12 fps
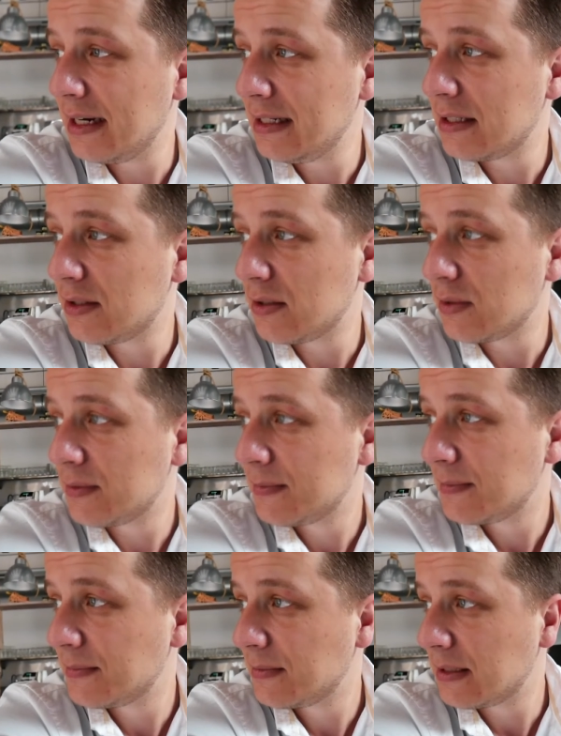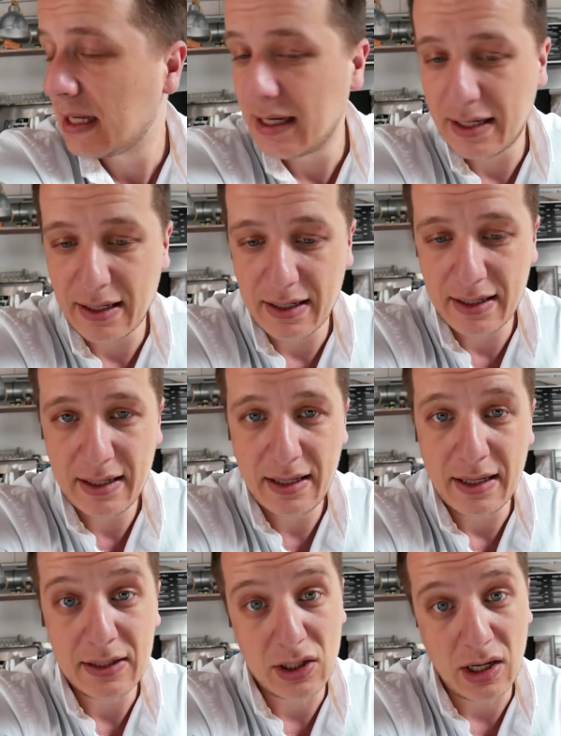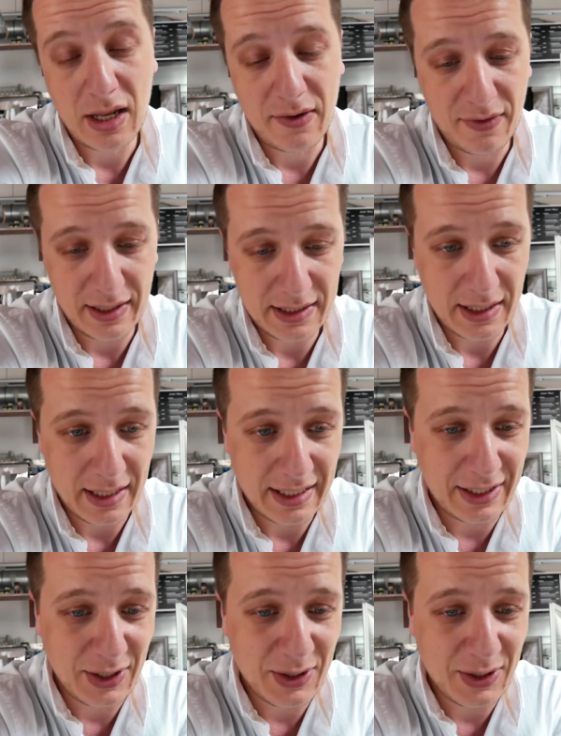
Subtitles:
need to do. It's a lot of things that I need to